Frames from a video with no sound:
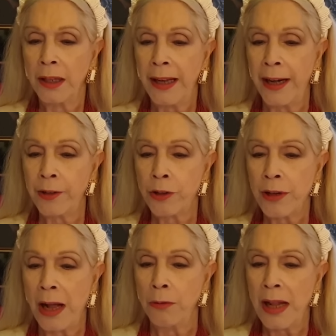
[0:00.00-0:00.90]

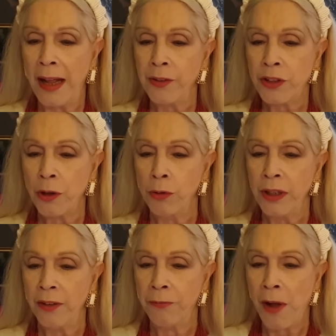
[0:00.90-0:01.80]
Gertrude
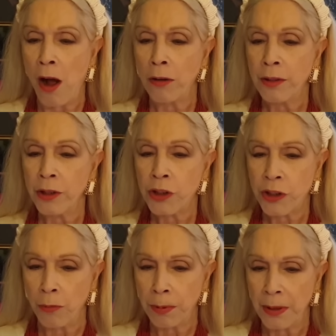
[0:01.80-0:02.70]
Antonia Wagner
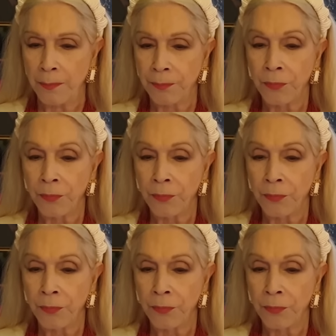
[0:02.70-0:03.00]
Schoppel.